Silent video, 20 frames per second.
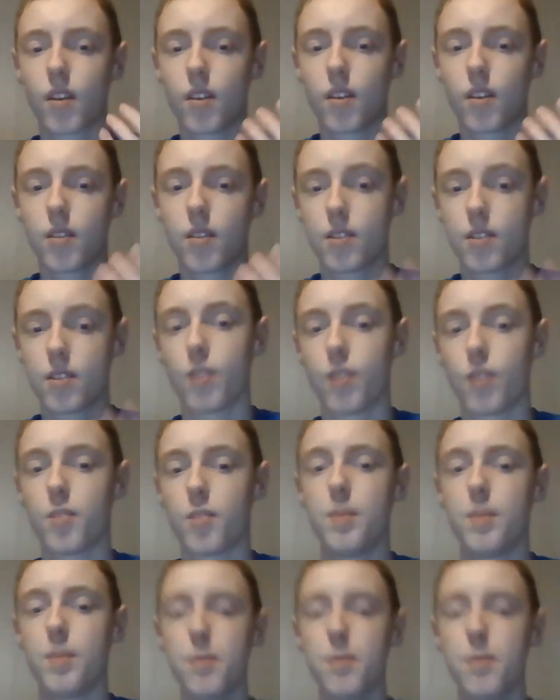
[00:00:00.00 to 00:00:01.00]
certain
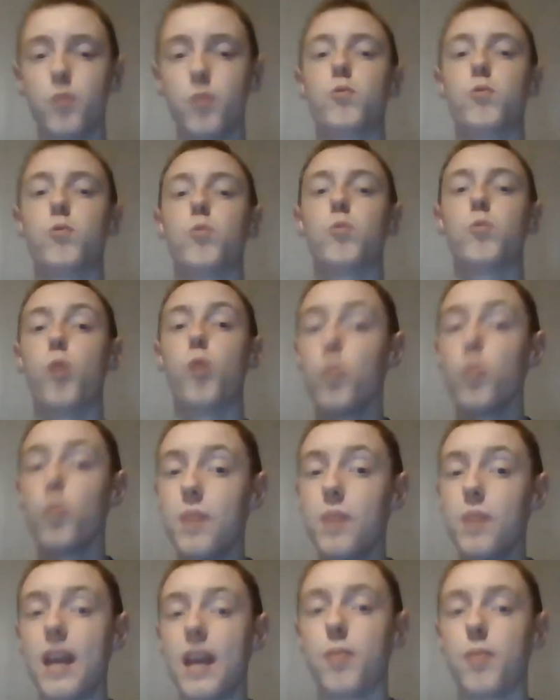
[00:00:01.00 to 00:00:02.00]
people won't
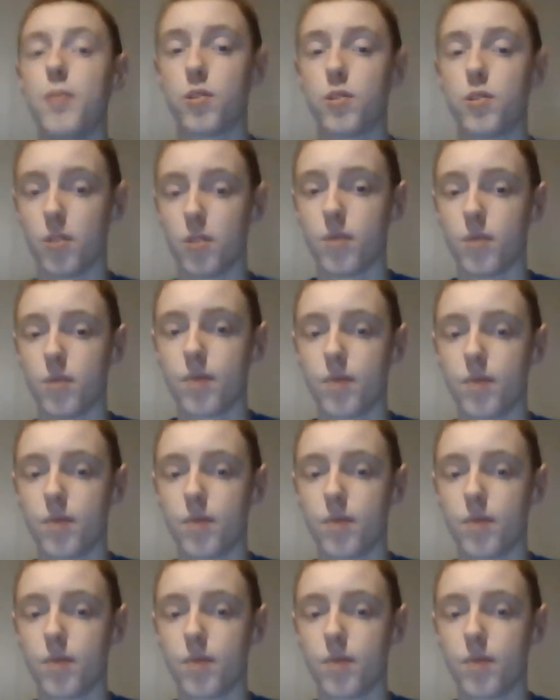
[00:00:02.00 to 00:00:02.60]
be able to